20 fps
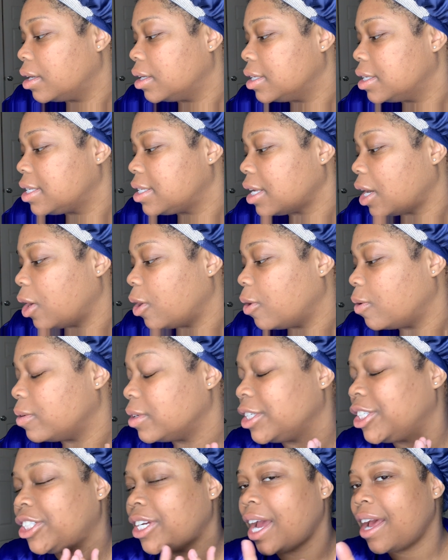So
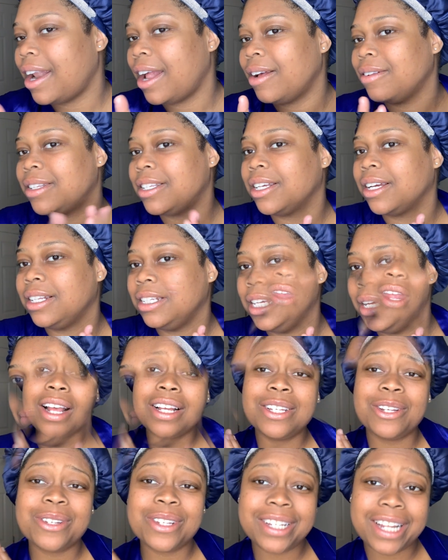shout out to Gleamin.
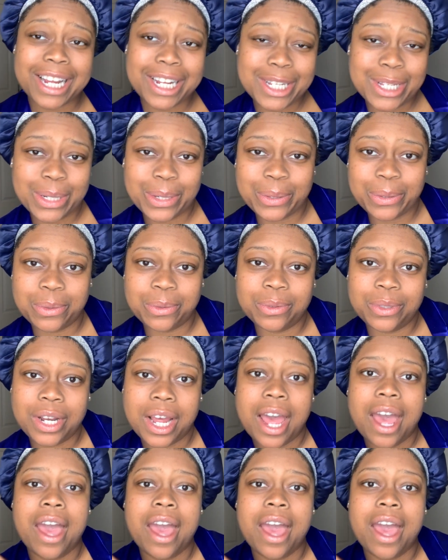So stay tuned.